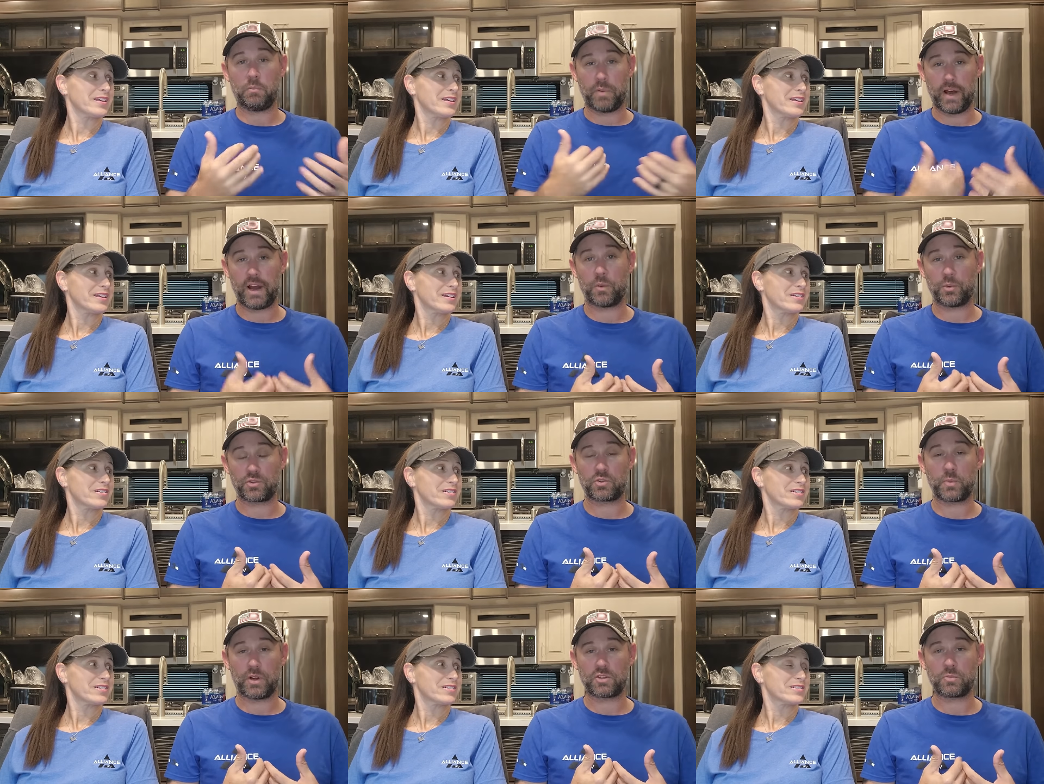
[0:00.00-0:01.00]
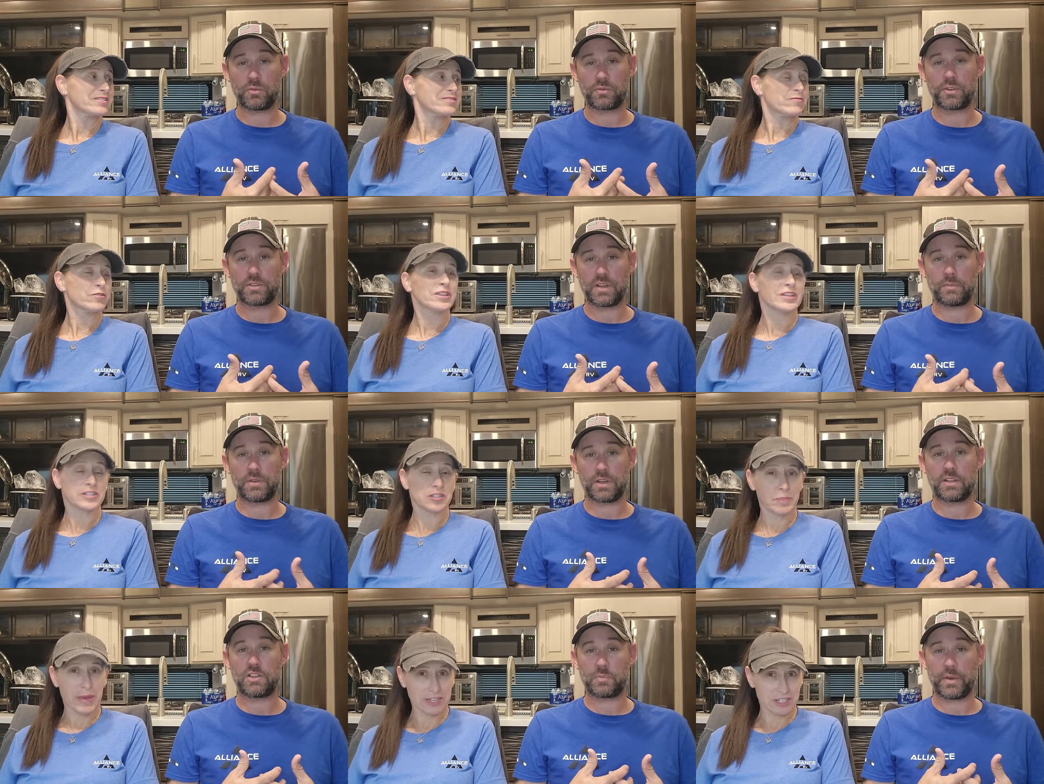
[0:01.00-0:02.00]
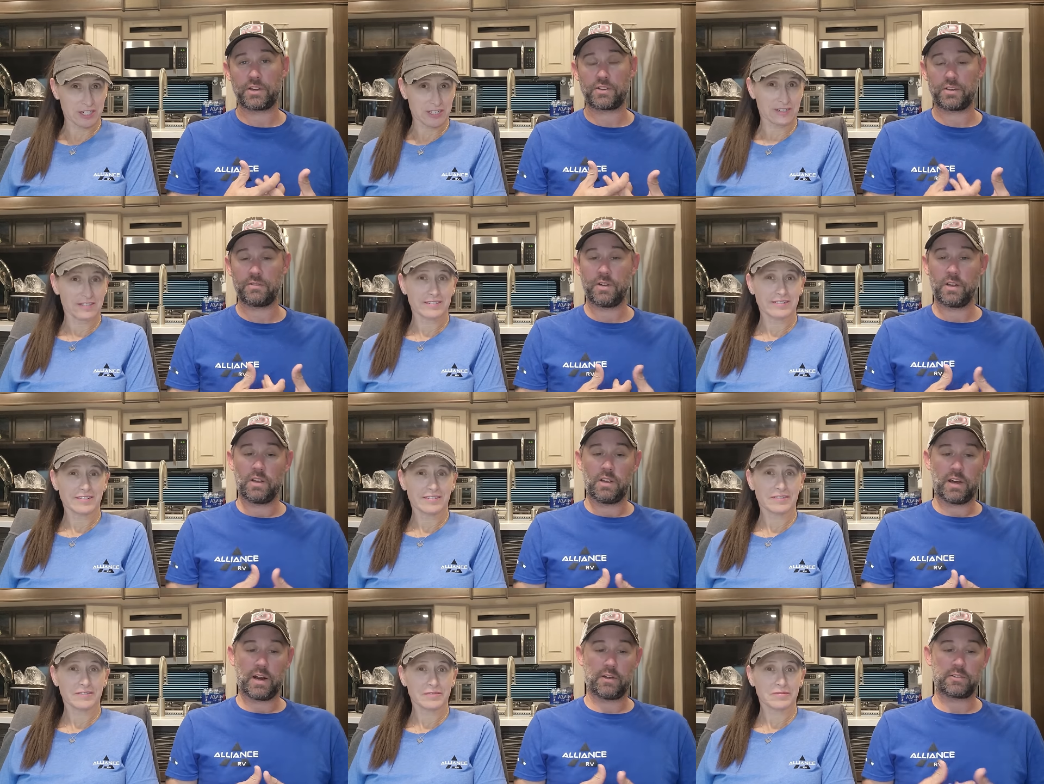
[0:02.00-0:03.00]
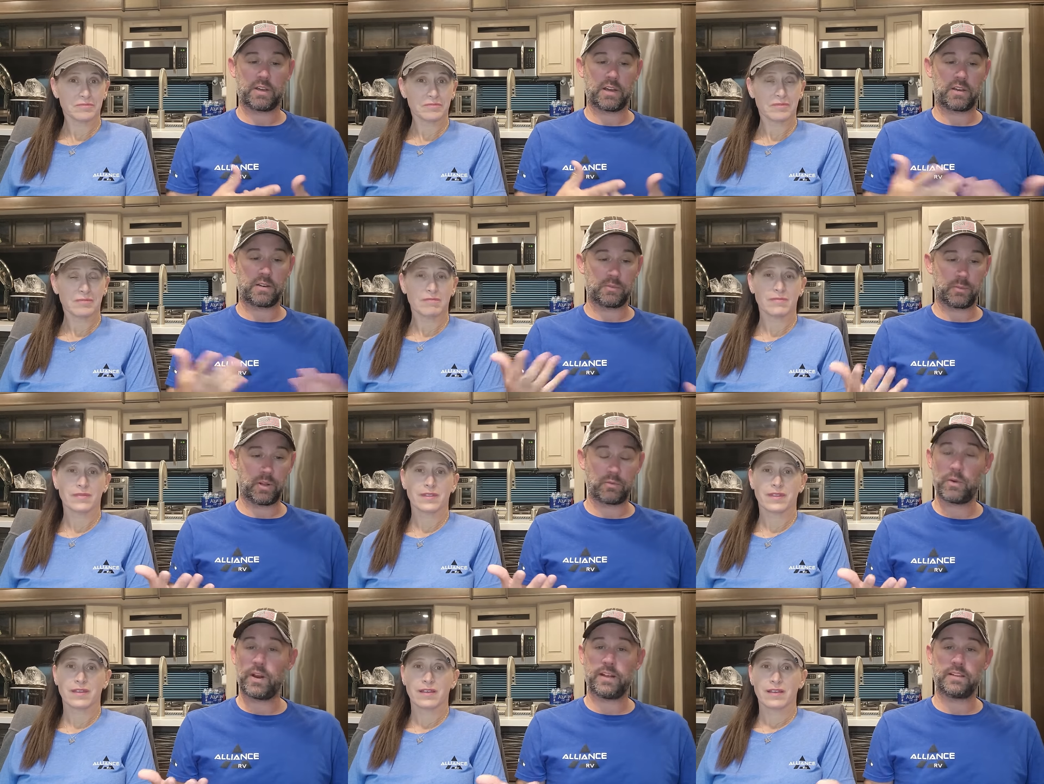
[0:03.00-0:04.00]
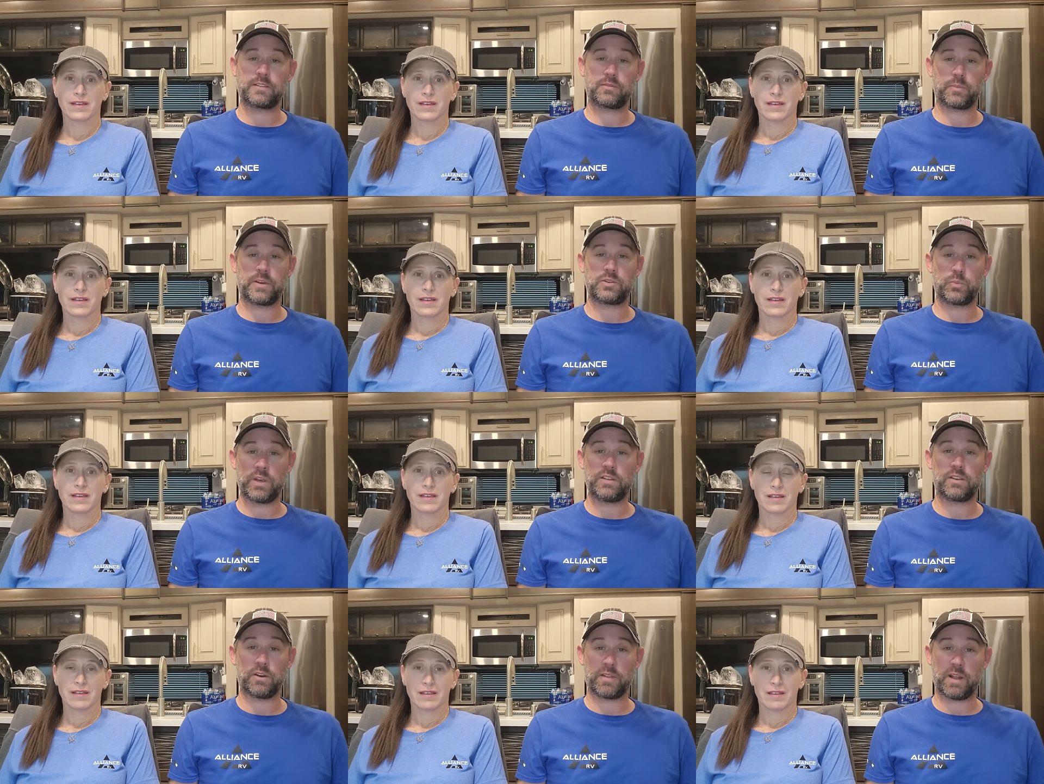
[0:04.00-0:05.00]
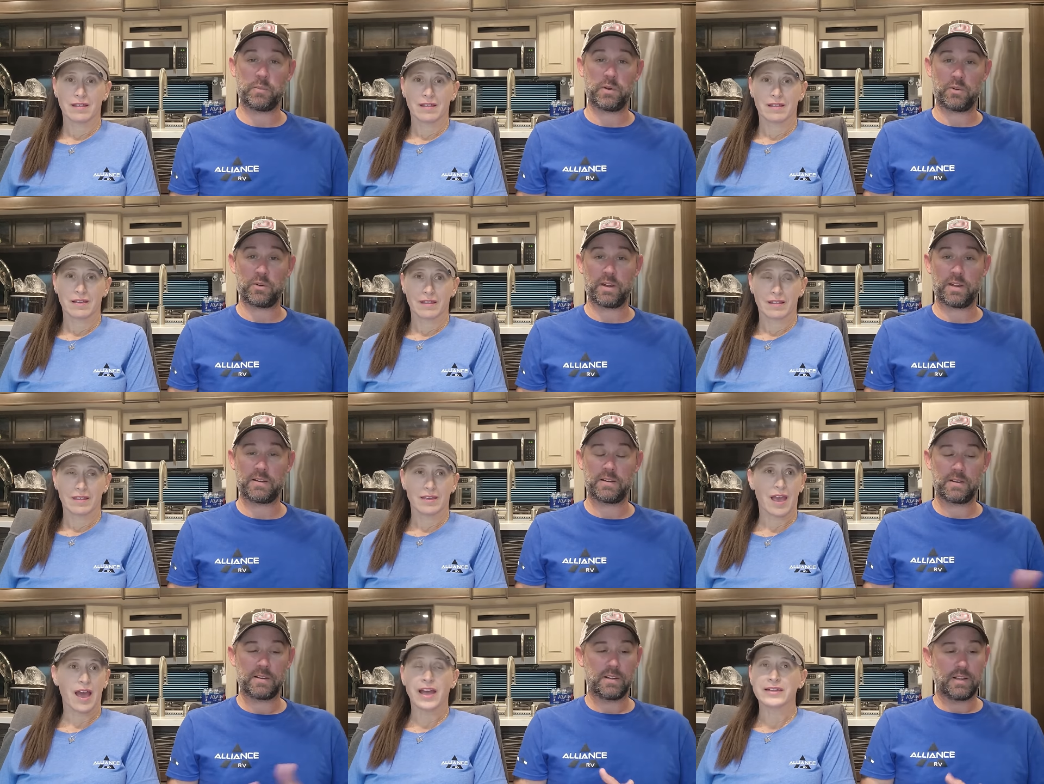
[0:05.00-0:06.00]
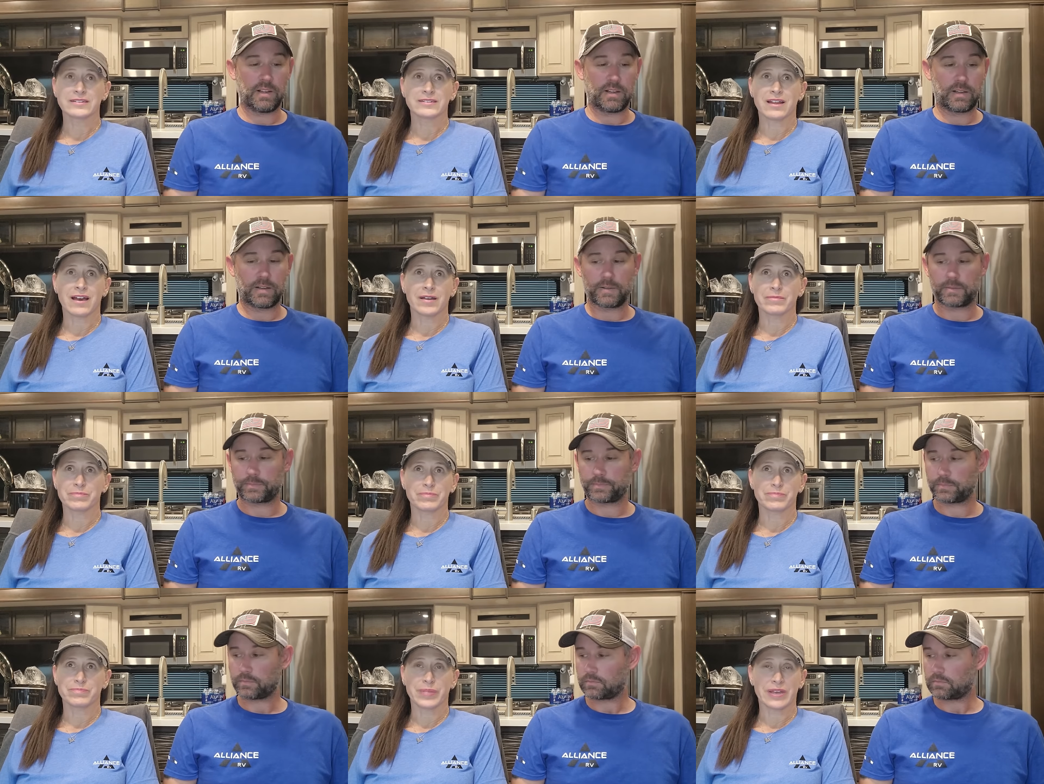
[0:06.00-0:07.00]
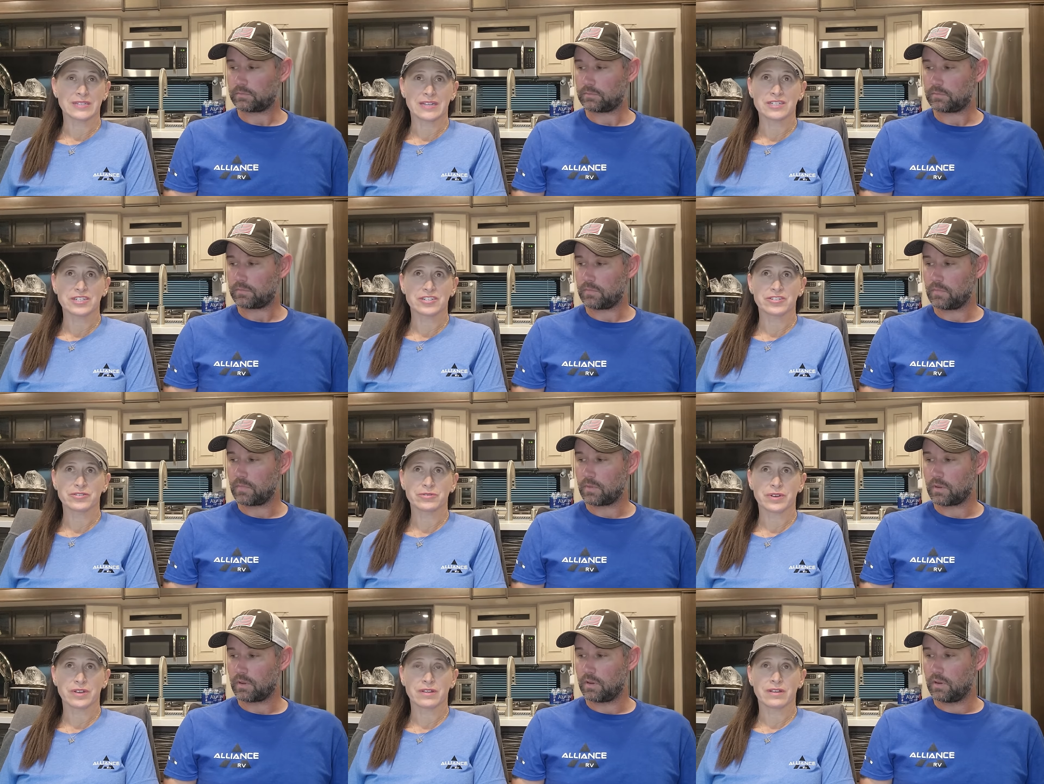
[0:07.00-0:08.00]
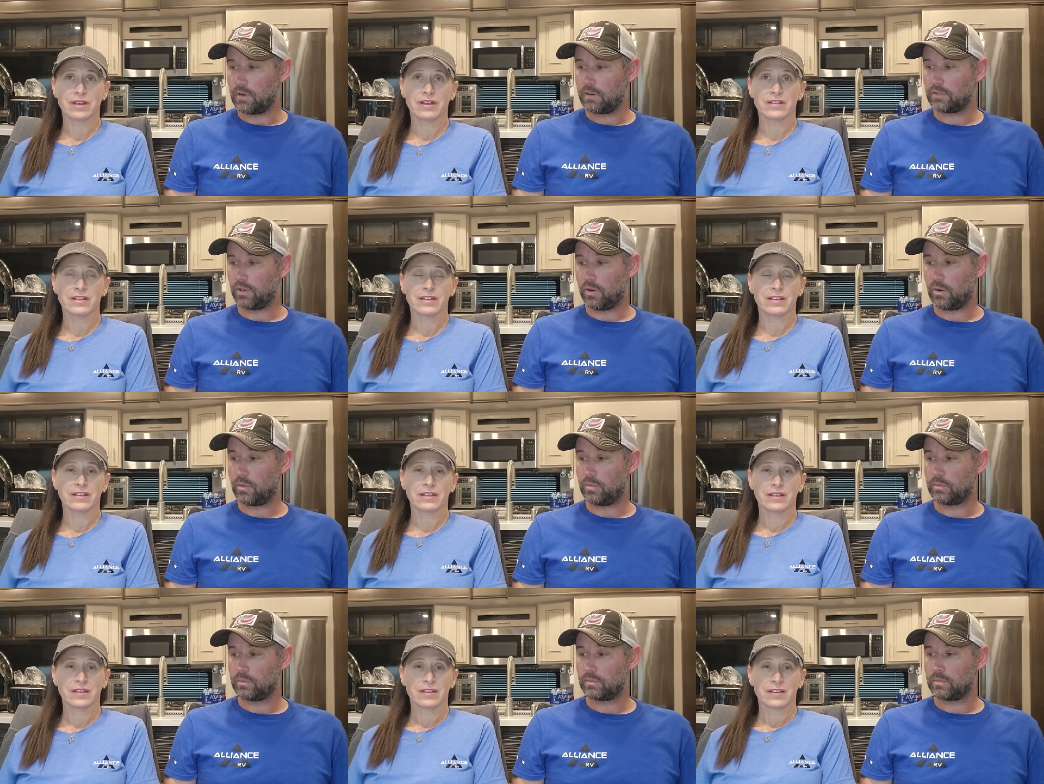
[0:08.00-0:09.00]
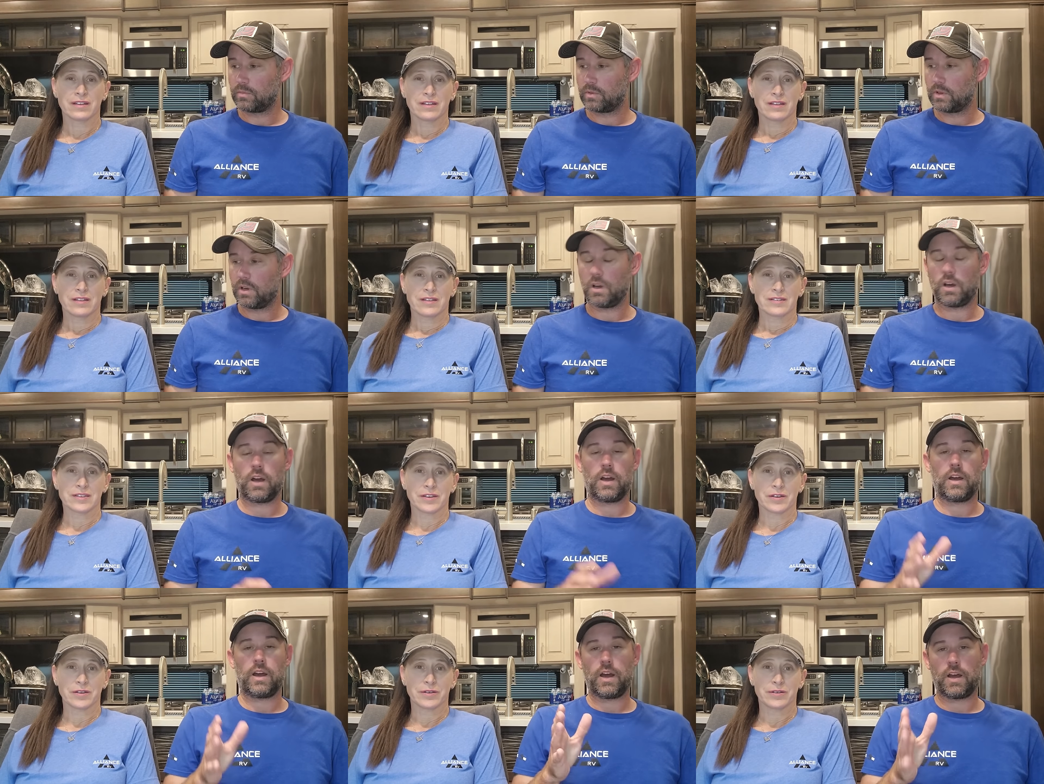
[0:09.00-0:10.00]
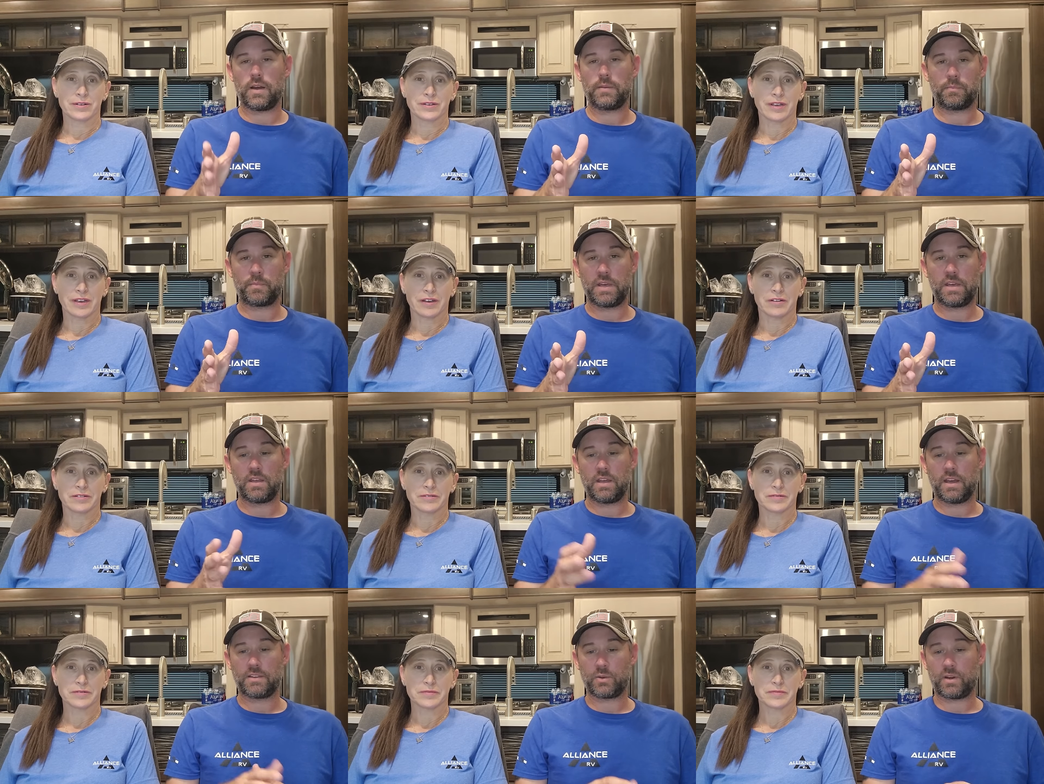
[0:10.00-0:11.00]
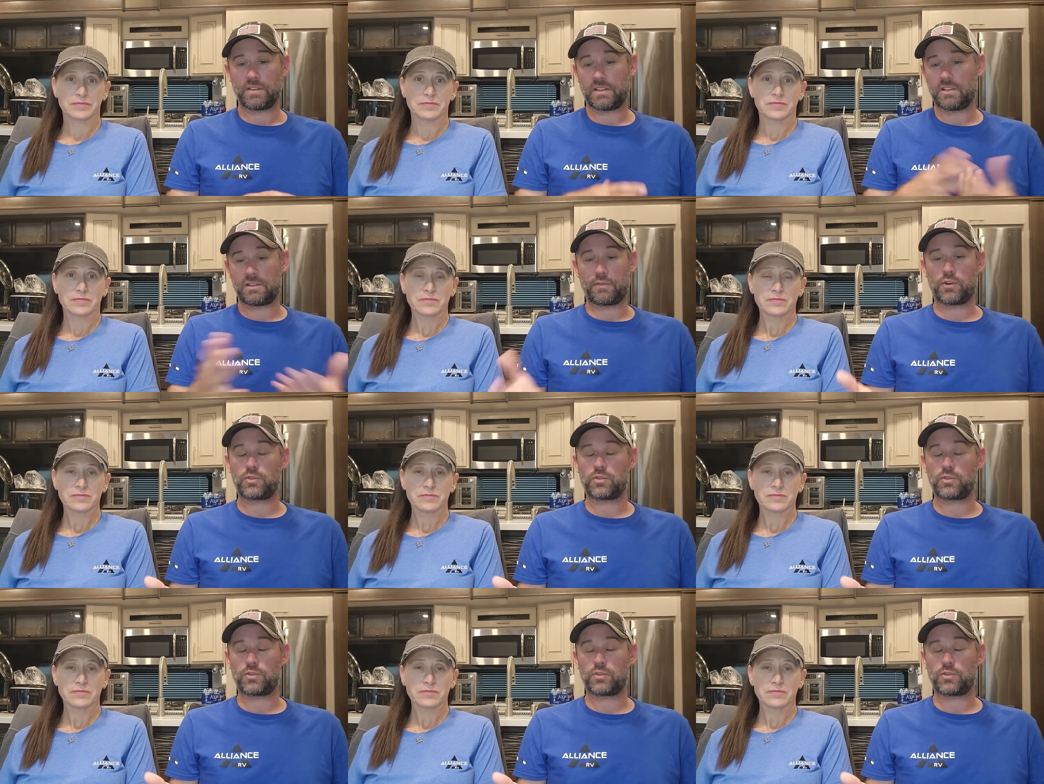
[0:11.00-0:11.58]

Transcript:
Speaker 1: the buyer was responsible for the For the septic inspection. inspection. And I was like, well, if we had had this information weeks ago, that'd have been great.
Speaker 2: Yeah, I did not pay attention to it. So, So yeah, be-
Speaker 1: and so I was like, this is the